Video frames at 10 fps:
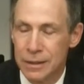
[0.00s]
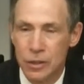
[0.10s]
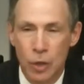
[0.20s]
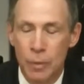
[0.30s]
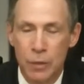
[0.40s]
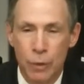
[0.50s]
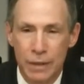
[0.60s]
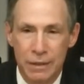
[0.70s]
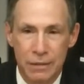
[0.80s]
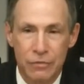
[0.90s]
Nobody
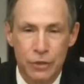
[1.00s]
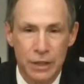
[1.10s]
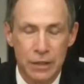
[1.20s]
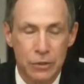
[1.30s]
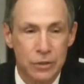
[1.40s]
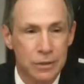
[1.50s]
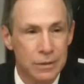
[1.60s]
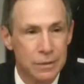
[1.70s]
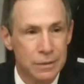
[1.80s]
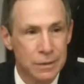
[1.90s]
wanted it for years.
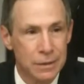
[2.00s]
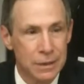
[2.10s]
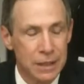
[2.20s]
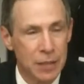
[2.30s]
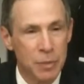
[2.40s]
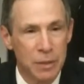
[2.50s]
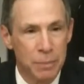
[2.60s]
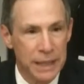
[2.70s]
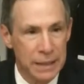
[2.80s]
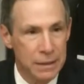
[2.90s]
It had been
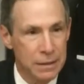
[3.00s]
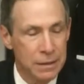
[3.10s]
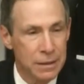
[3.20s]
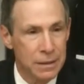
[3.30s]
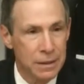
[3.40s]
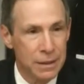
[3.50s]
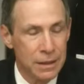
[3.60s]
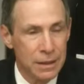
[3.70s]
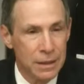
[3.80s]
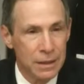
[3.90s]
abandoned,
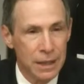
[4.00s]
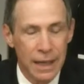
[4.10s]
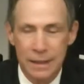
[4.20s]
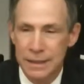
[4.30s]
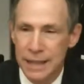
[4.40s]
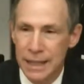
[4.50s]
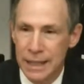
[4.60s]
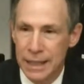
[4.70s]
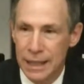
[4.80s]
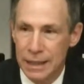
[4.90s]
and the day I
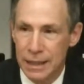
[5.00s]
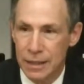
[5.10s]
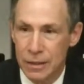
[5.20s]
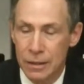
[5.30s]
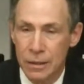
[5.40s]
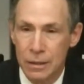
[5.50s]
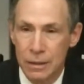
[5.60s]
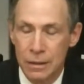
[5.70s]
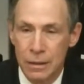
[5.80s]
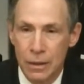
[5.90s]
got there,
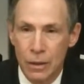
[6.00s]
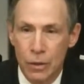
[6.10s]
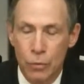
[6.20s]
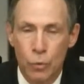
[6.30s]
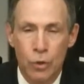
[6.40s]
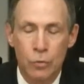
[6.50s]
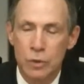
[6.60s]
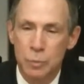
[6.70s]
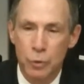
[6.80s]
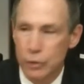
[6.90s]
the water
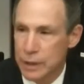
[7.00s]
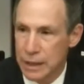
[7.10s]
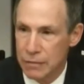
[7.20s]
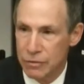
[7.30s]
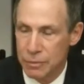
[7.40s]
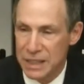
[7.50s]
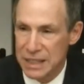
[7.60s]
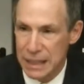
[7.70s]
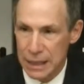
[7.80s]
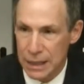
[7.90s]
was pouring in from the
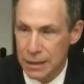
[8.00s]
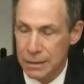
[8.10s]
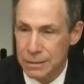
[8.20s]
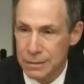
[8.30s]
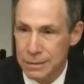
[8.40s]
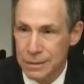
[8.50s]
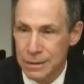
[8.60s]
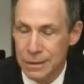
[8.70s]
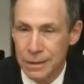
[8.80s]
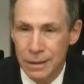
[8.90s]
ceiling
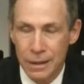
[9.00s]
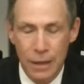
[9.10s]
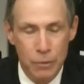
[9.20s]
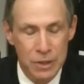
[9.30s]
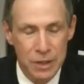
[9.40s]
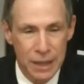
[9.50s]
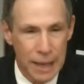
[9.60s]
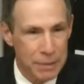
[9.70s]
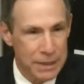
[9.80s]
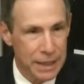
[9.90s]
that was
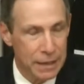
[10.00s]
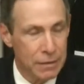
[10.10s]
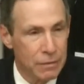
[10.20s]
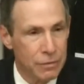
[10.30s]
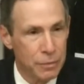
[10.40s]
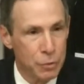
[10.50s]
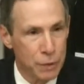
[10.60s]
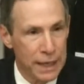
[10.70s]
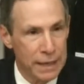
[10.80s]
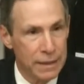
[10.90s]
dilapidated from the
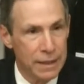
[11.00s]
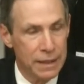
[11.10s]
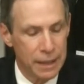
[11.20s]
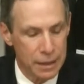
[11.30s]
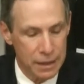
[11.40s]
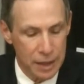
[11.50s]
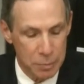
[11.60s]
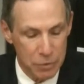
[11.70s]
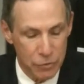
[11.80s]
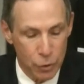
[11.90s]
rain that had hit the night
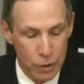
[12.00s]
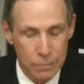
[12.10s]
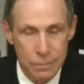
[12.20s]
before.